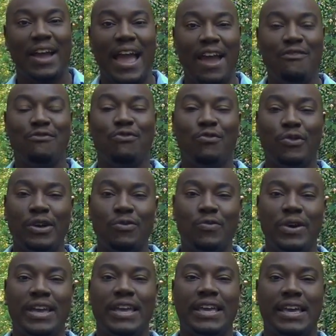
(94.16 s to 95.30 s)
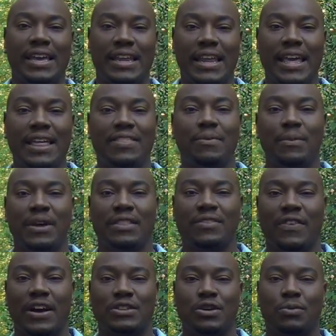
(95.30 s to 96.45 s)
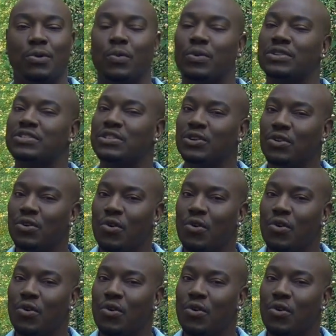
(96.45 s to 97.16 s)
Every weekend in the month of October, we're still